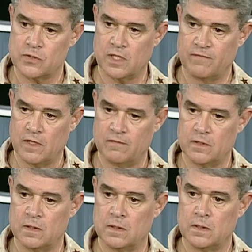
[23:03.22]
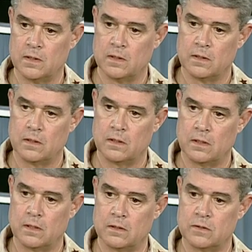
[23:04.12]
safe haven.
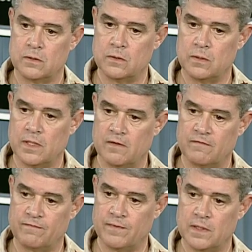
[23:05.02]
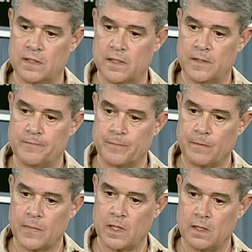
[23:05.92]
Uh, to have uh, uh,
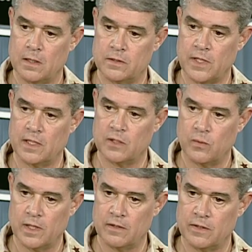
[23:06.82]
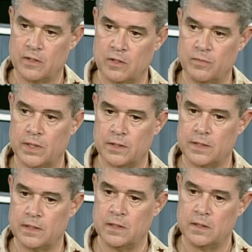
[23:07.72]
taken away their
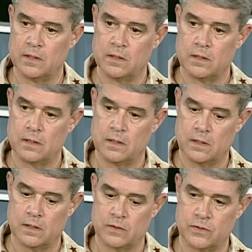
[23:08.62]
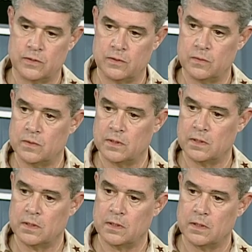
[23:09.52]
ability to
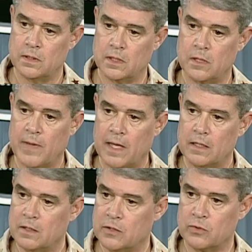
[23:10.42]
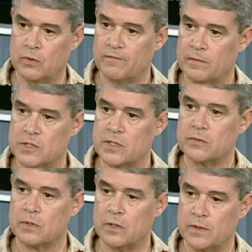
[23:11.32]
command and control from a
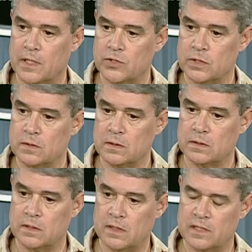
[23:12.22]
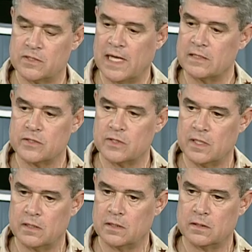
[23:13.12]
central location. that's not to
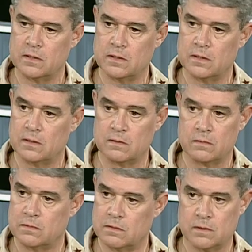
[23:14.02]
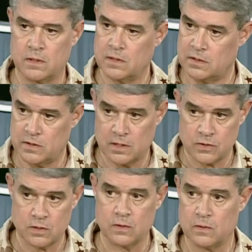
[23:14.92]
say that, that, that they
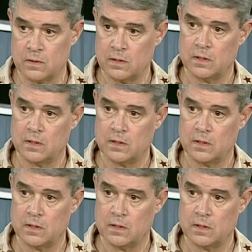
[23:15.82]
still